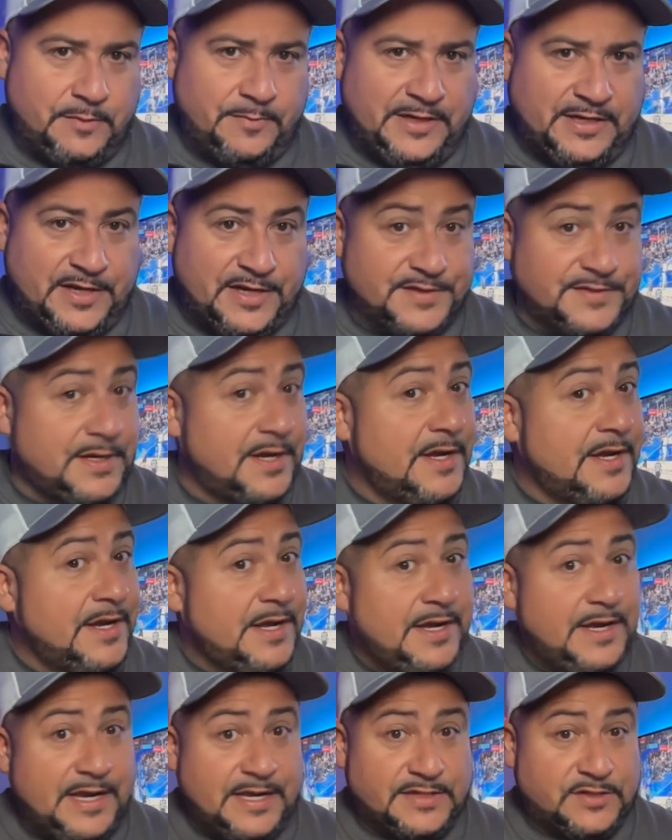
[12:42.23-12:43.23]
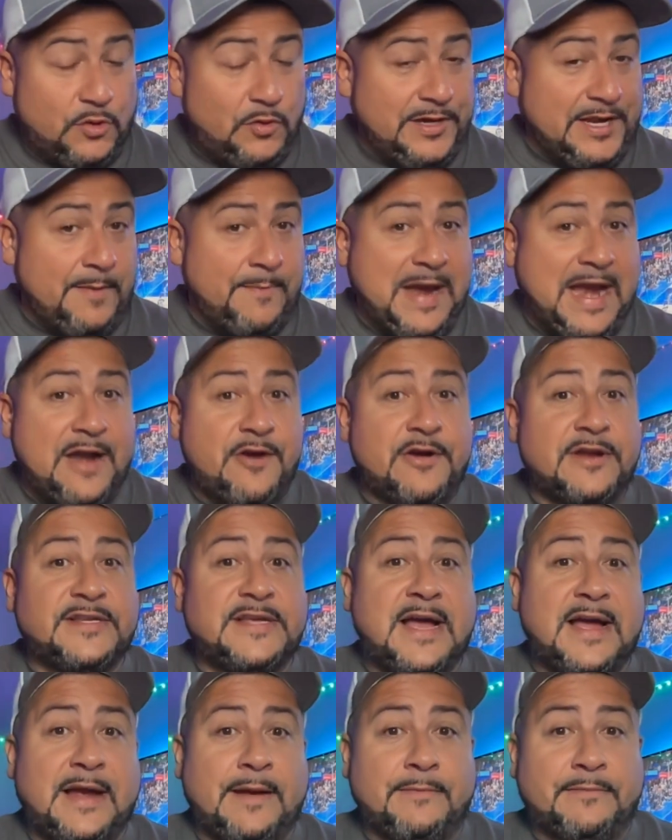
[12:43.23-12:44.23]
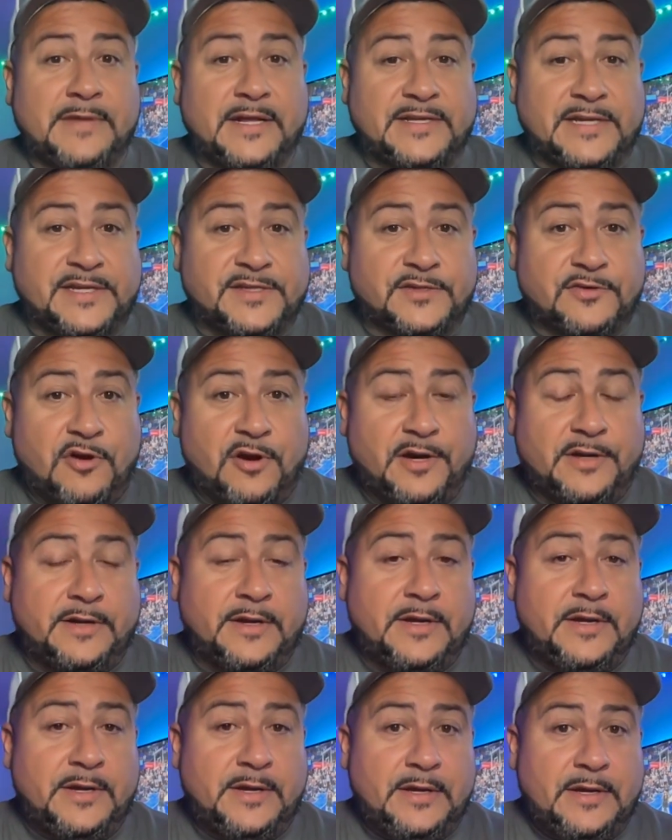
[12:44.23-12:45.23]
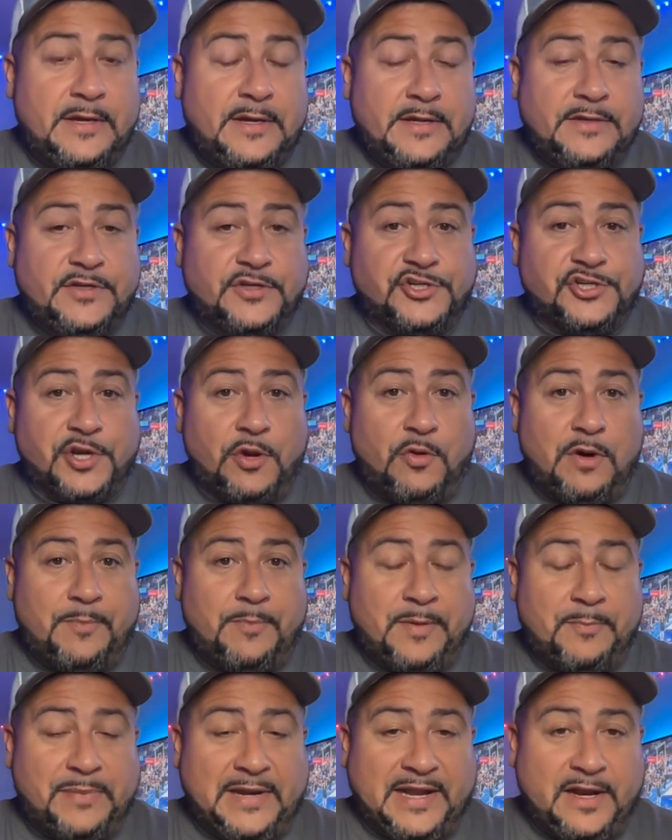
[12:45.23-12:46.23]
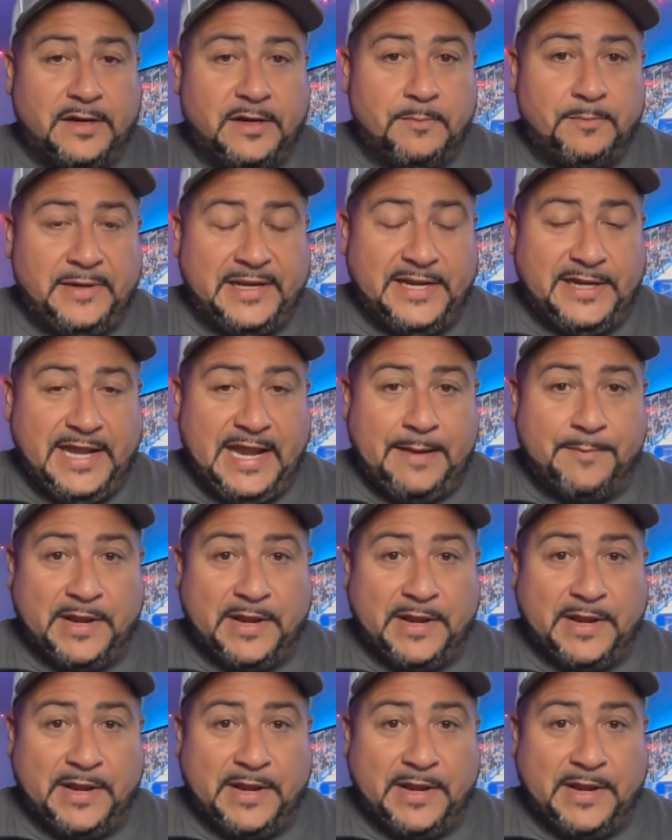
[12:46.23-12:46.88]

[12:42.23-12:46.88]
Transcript: Because it's only a matter of time that they start to show up and play a complete game.